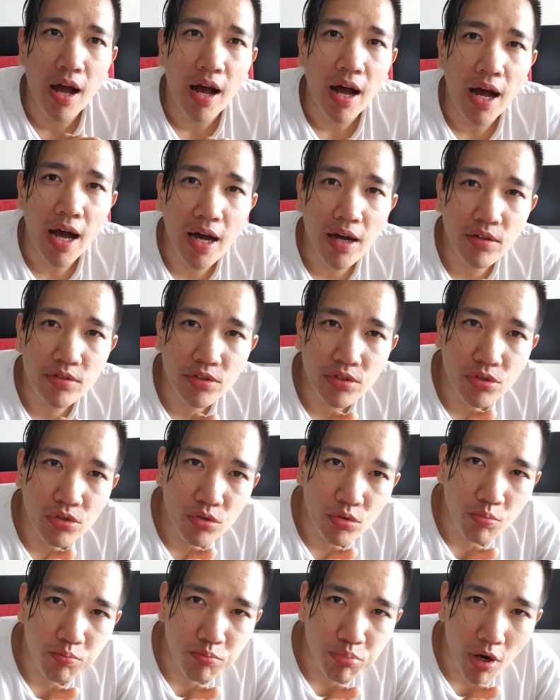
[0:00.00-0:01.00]
how
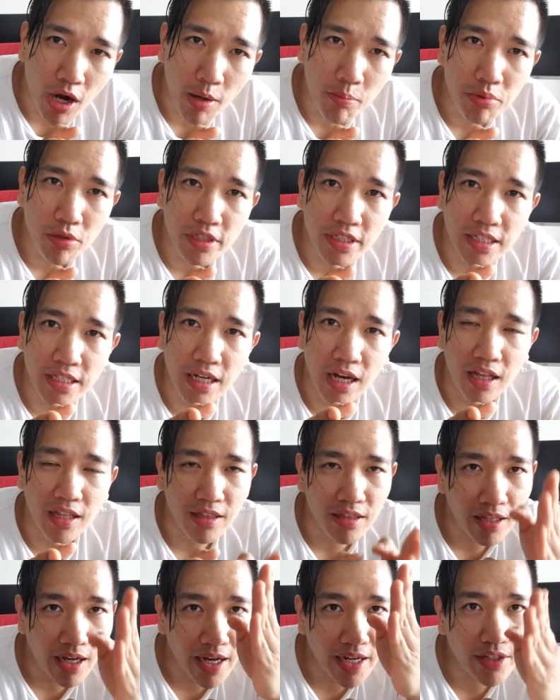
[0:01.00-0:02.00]
to properly
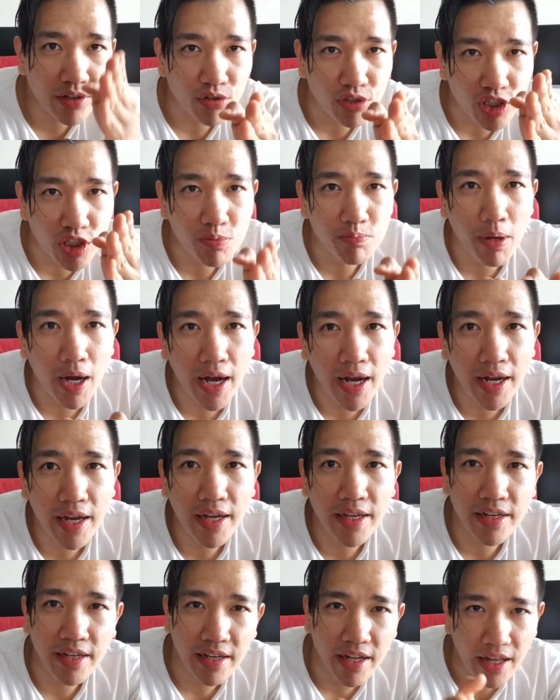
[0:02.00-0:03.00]
align your
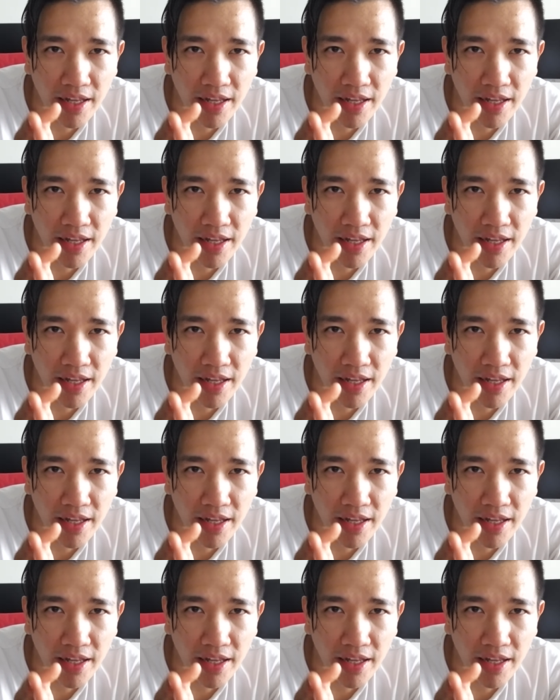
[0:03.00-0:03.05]
spine and,